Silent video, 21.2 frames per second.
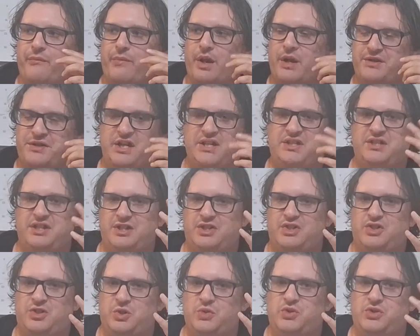It tastes like
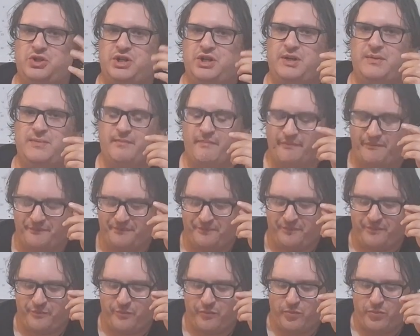sushi,
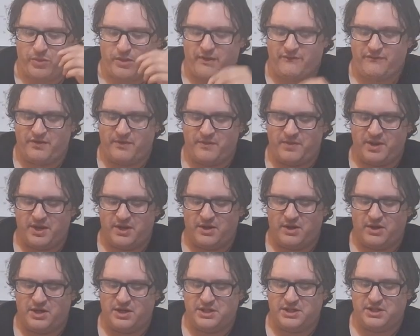if I'm being
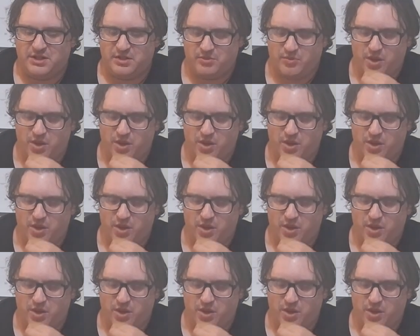honest.